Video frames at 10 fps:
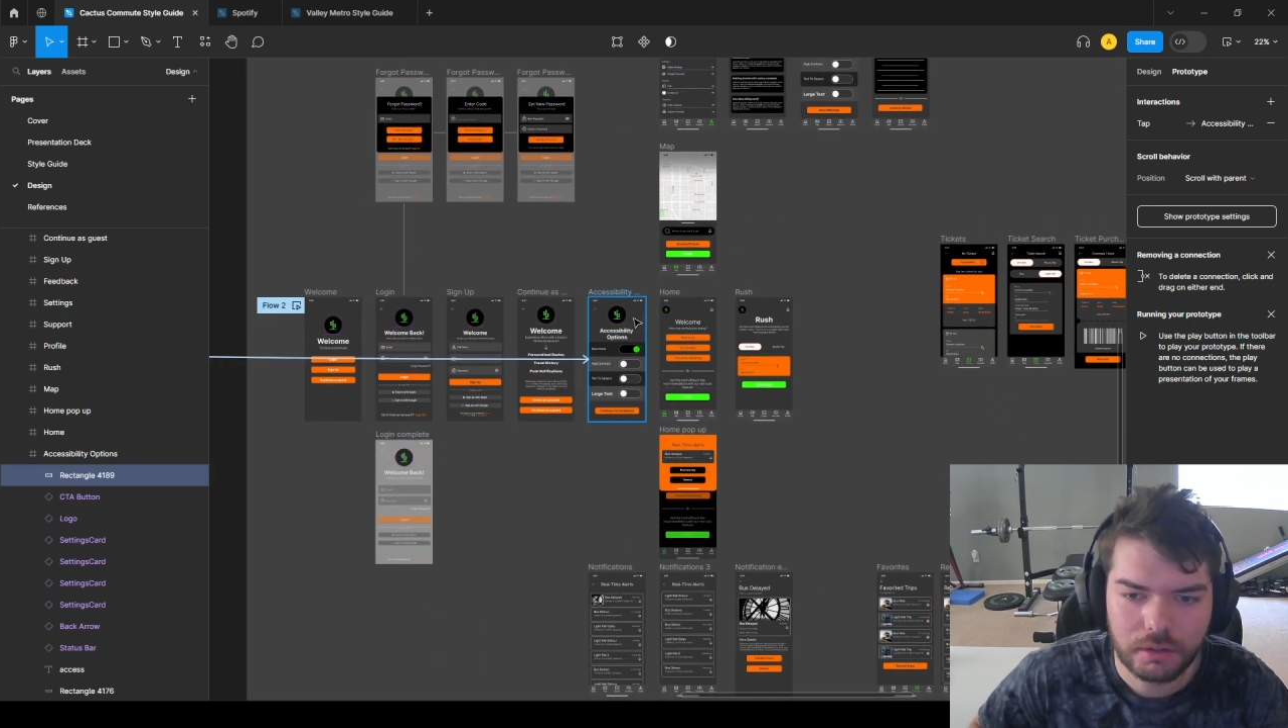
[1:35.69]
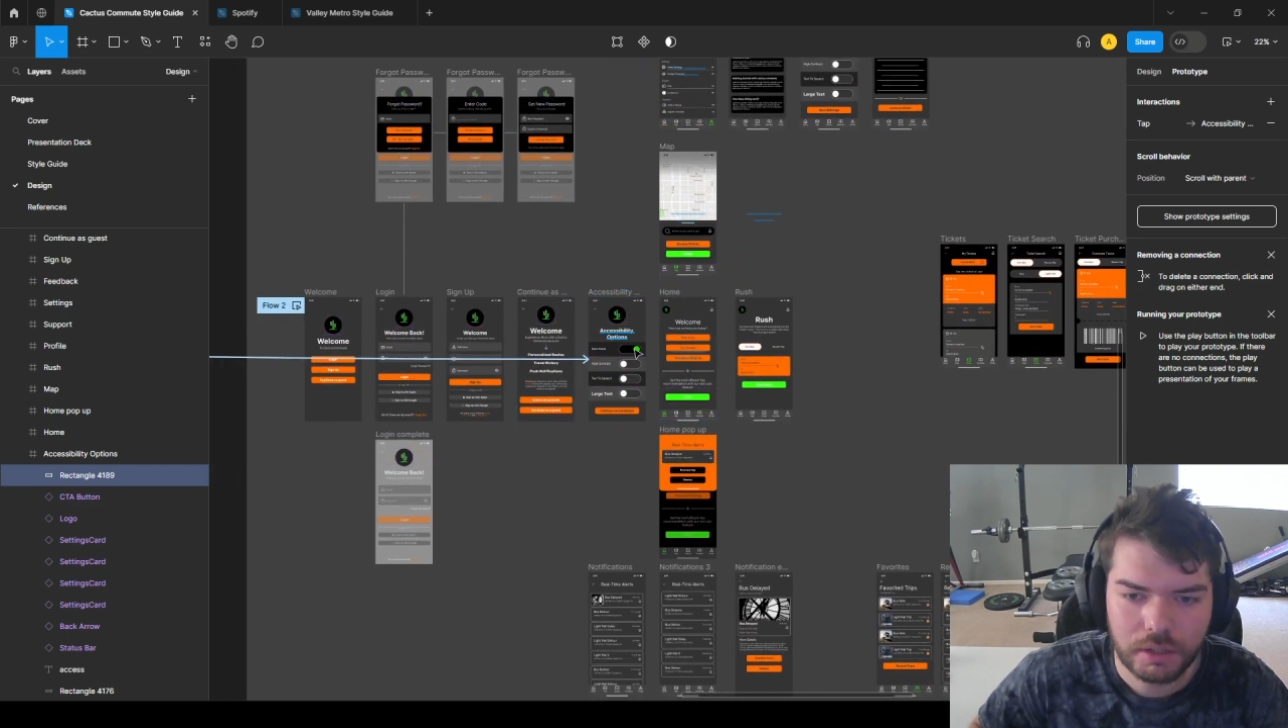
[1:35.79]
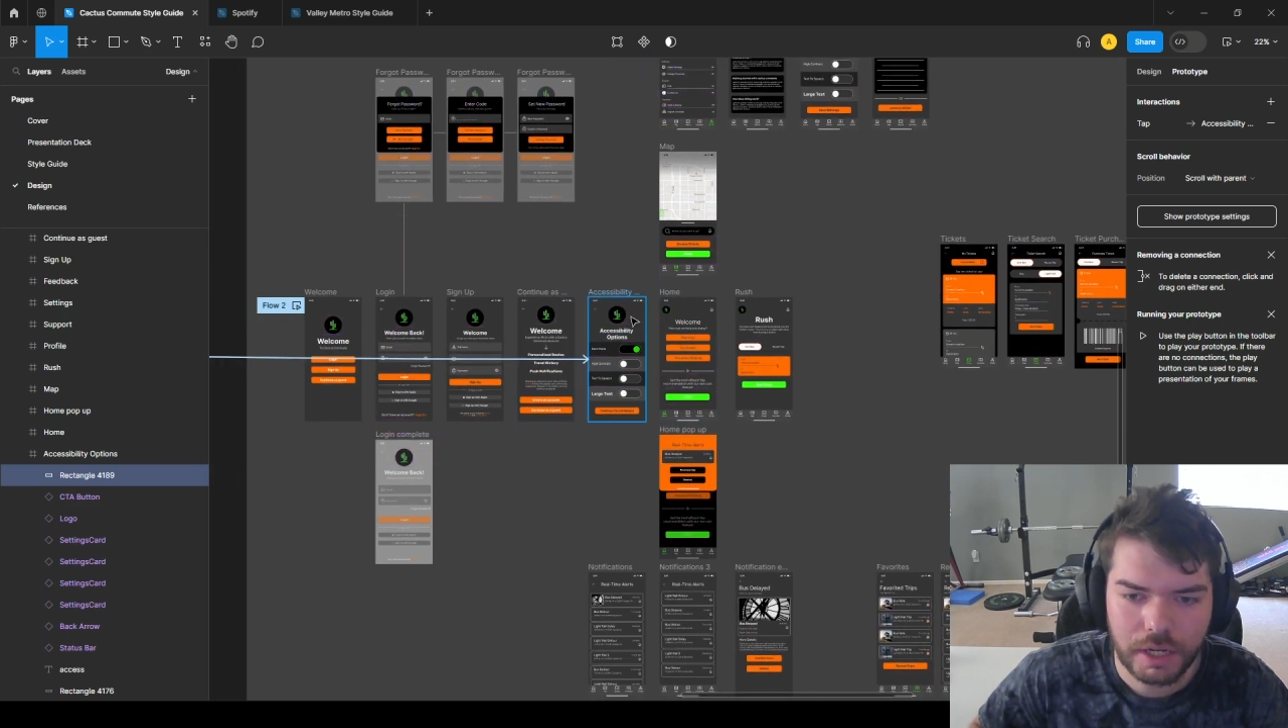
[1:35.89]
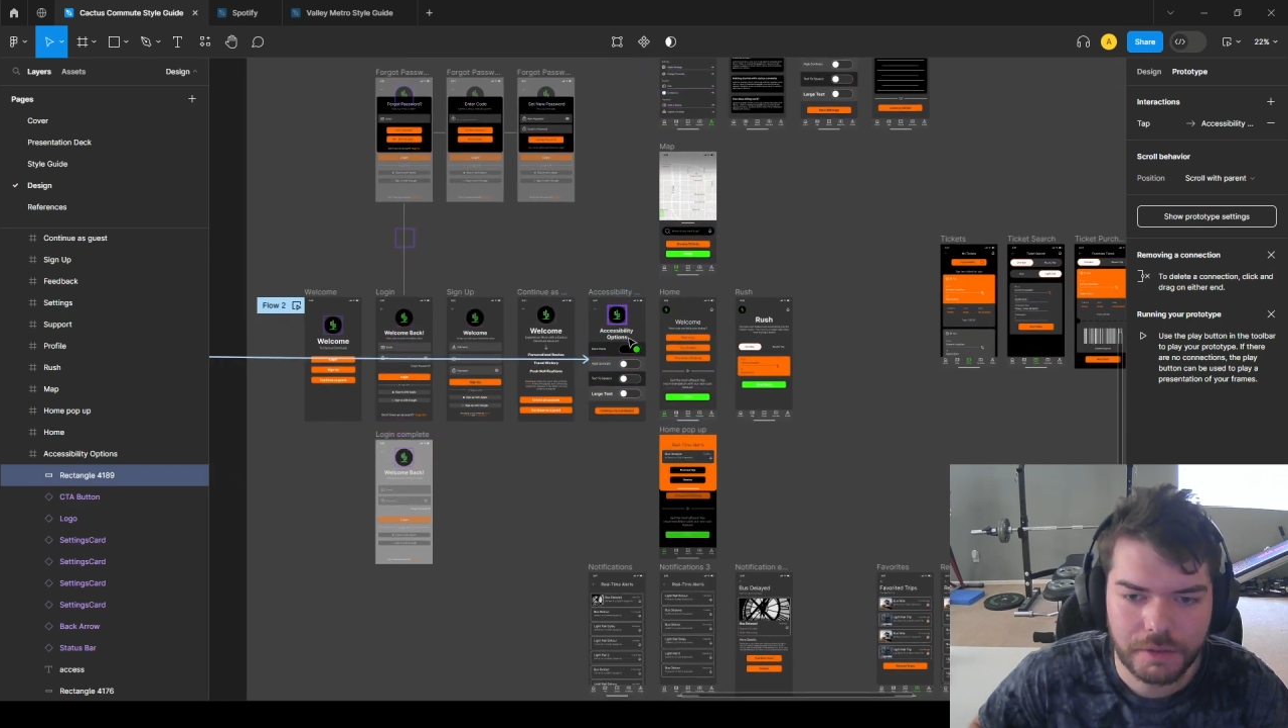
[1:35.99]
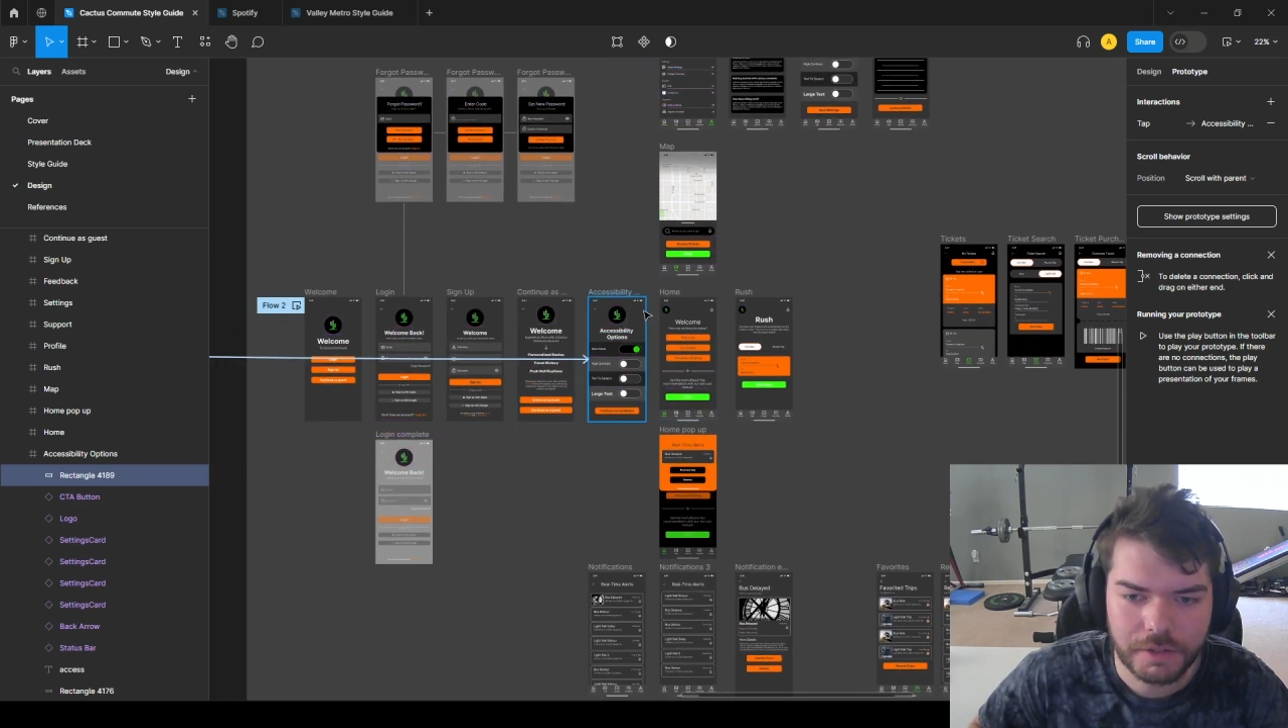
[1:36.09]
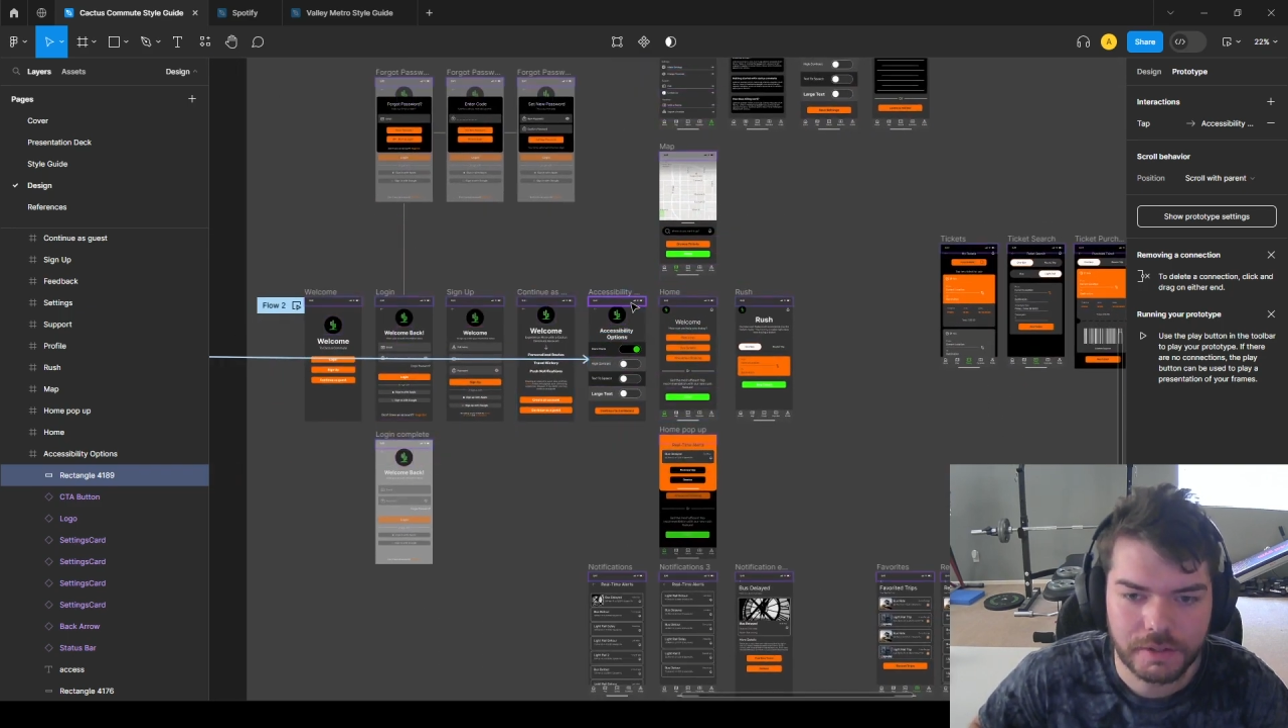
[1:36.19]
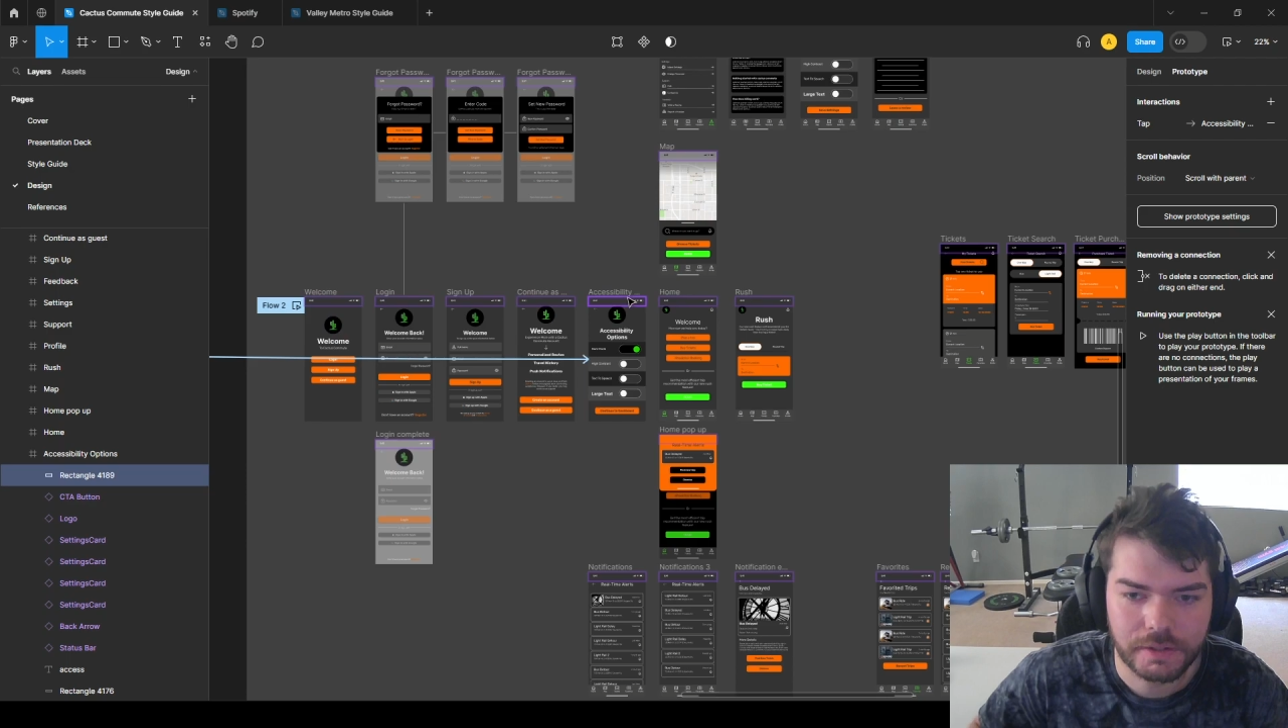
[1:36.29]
and this is a